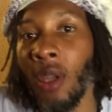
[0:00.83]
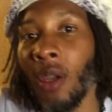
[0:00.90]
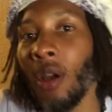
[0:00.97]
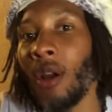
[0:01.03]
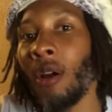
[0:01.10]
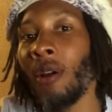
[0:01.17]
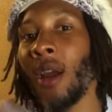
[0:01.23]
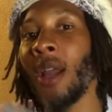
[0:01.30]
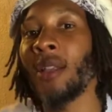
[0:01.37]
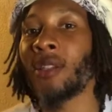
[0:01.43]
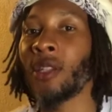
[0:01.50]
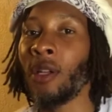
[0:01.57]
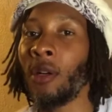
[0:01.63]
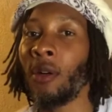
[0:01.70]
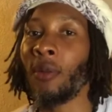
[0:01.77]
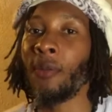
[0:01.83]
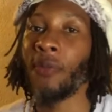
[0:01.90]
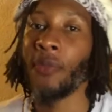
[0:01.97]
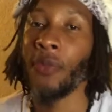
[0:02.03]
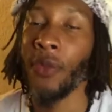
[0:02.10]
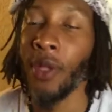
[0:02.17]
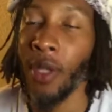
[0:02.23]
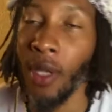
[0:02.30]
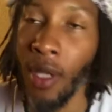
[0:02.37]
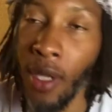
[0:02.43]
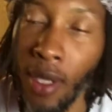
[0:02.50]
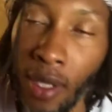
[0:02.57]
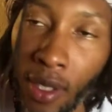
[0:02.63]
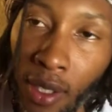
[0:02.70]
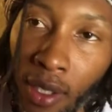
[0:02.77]
All right, so
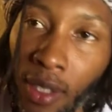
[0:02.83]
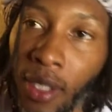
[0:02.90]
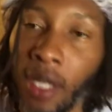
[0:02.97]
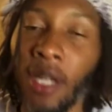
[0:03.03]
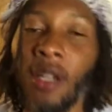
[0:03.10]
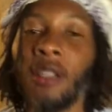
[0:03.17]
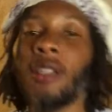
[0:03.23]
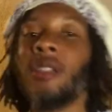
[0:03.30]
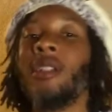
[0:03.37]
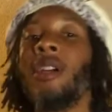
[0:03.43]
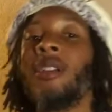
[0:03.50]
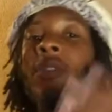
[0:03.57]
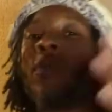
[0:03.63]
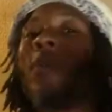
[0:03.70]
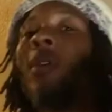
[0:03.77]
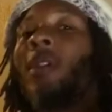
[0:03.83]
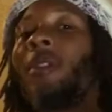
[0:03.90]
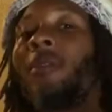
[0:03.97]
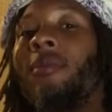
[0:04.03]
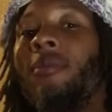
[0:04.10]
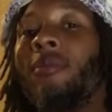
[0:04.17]
here's another one